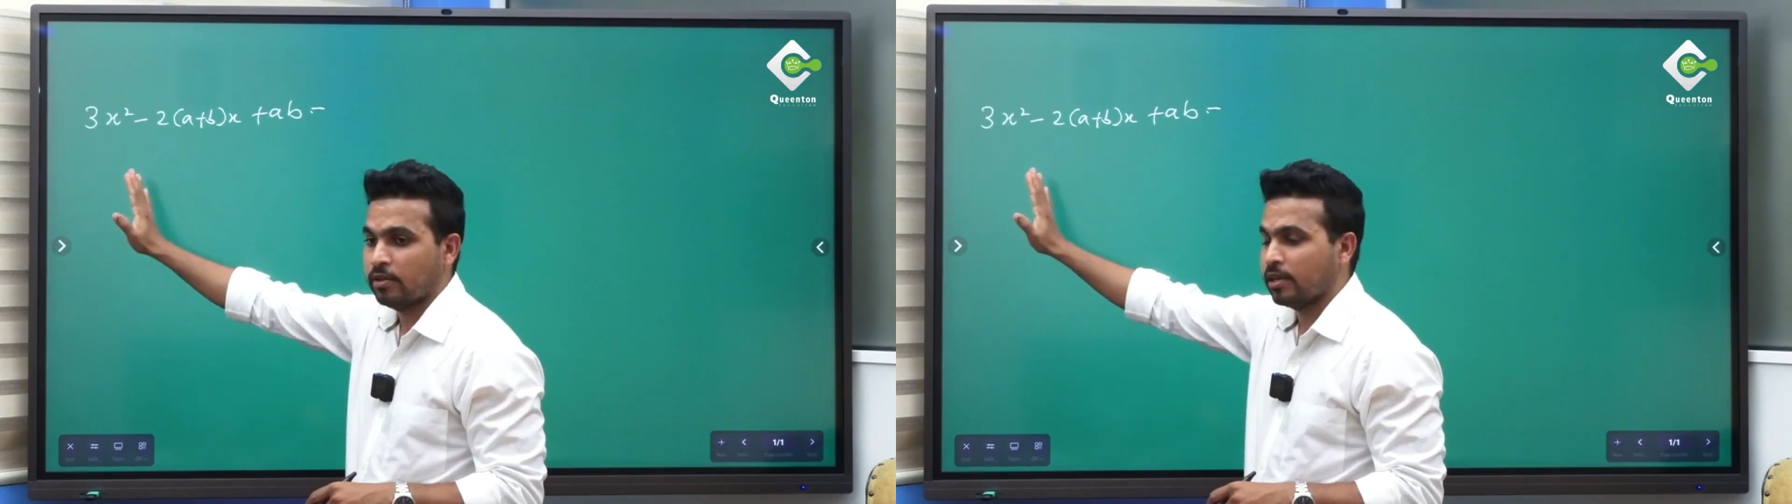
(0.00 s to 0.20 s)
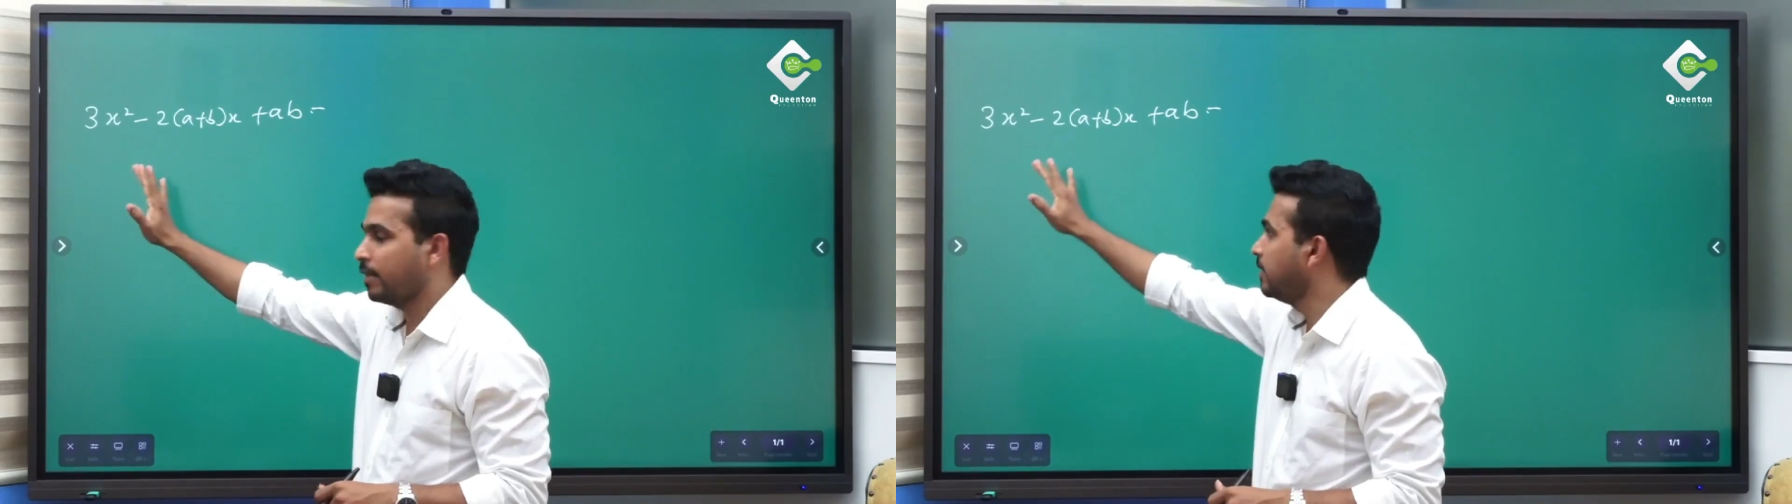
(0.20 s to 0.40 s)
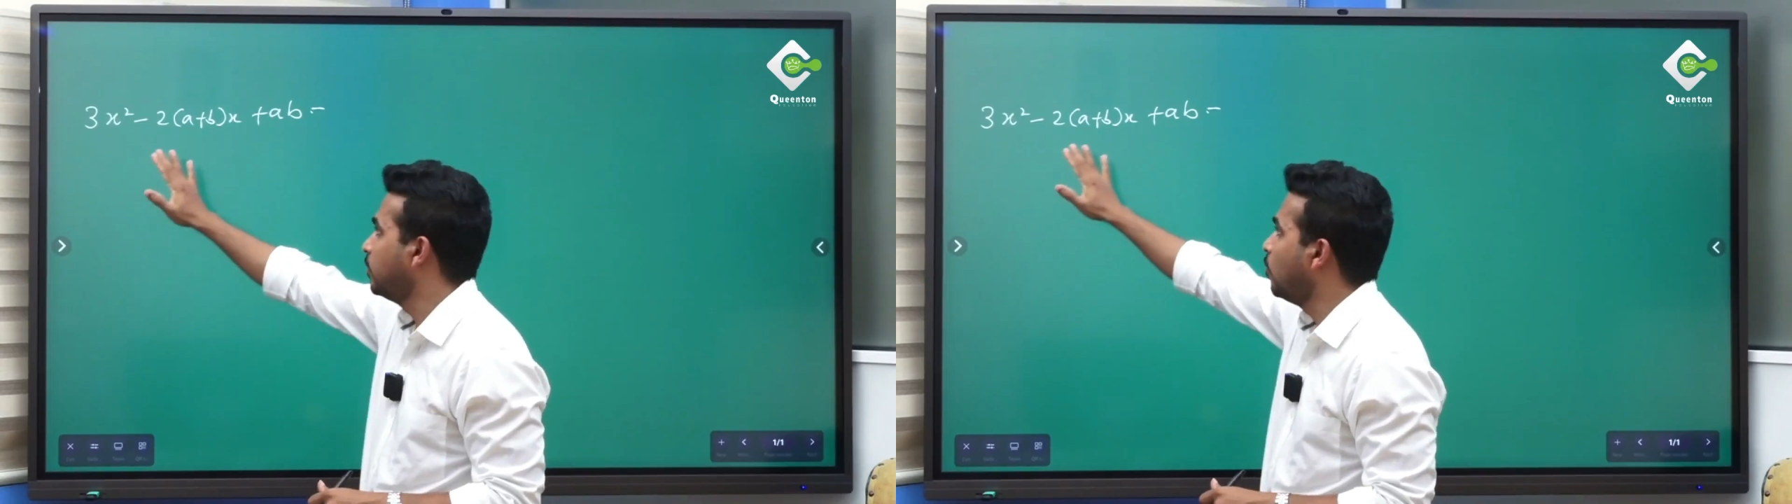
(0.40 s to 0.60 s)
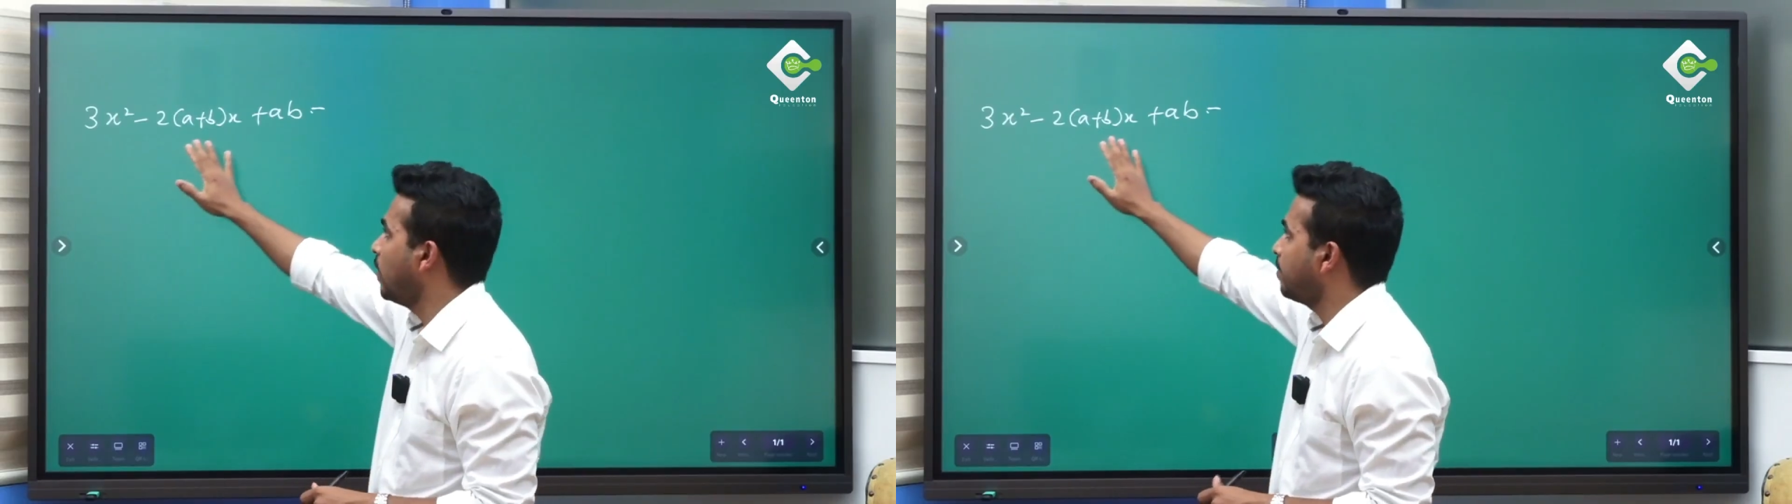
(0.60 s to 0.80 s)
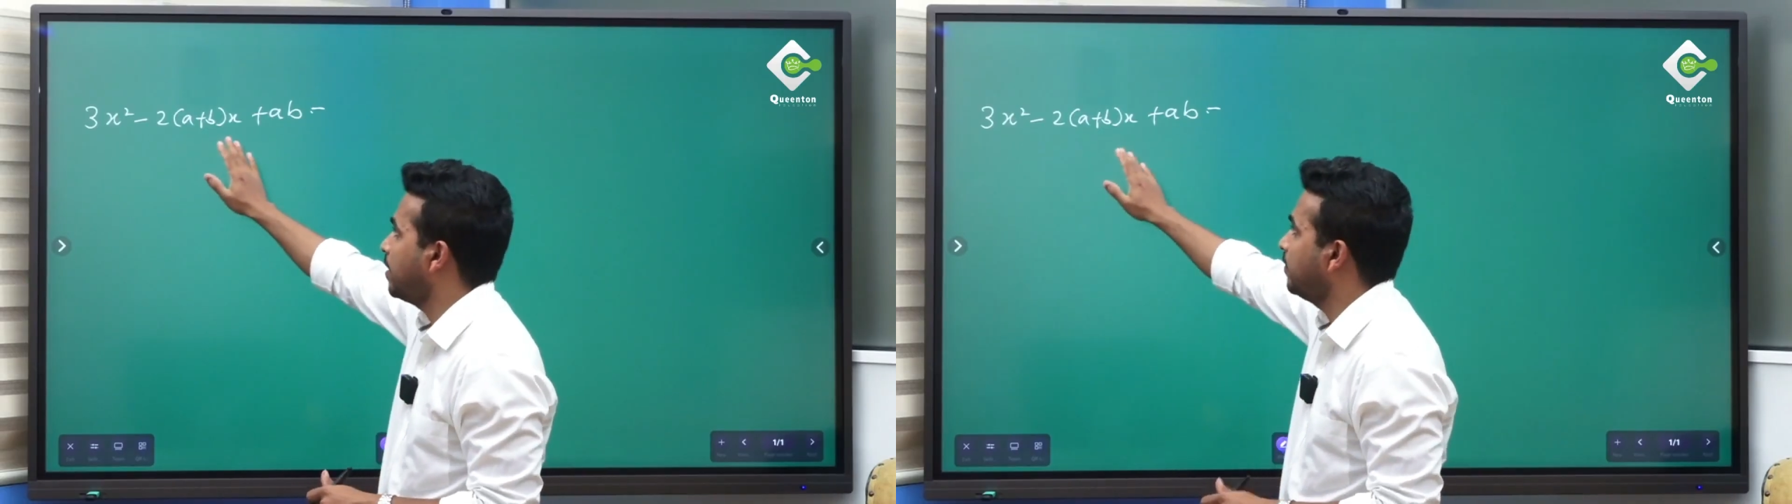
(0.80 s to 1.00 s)
Okay, we'll go
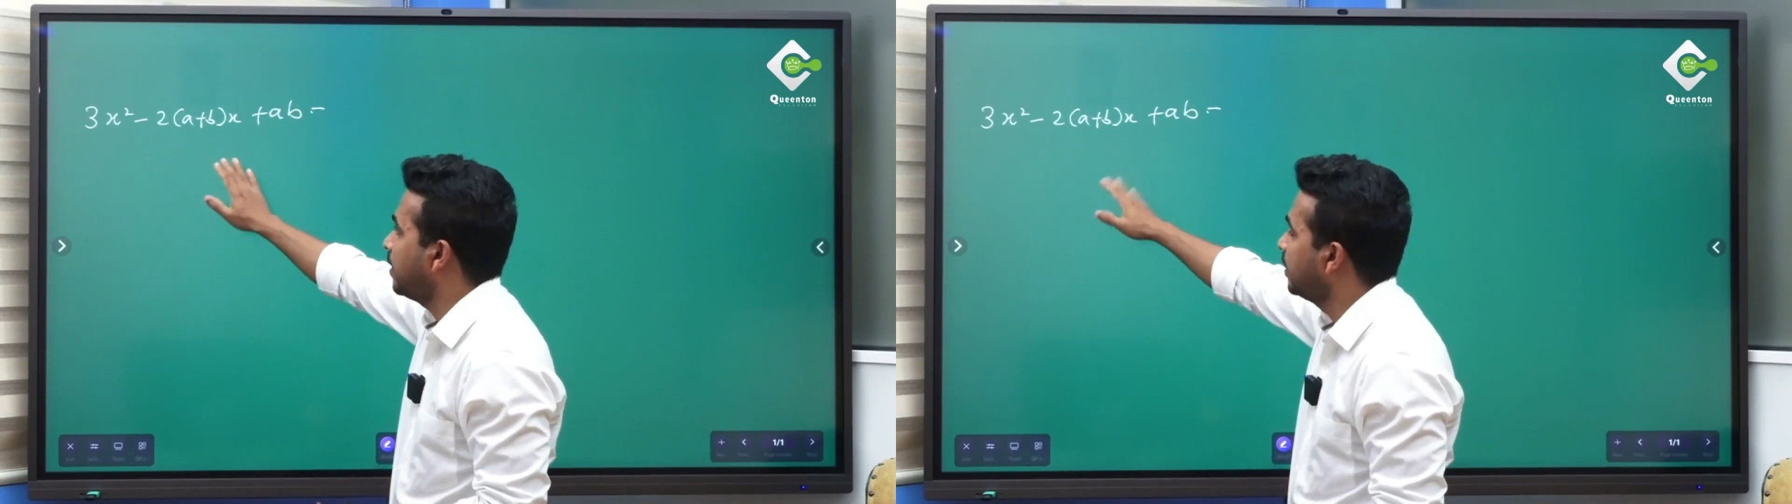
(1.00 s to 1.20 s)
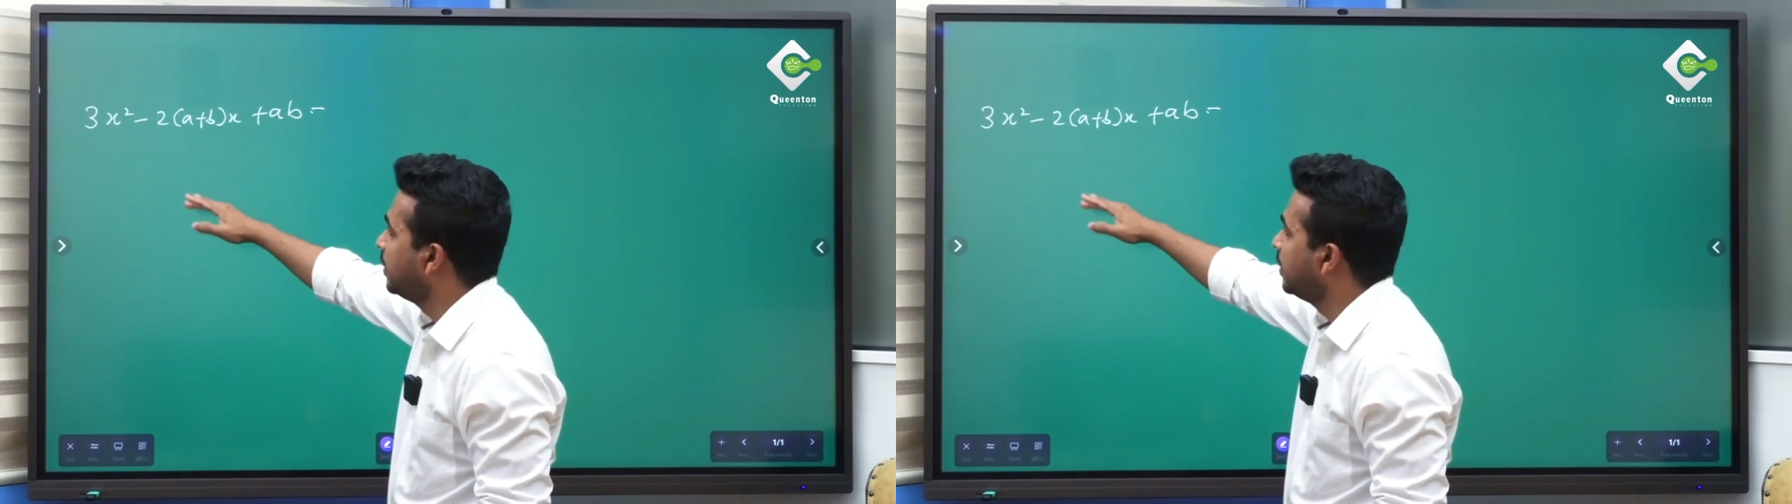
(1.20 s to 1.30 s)
one by one.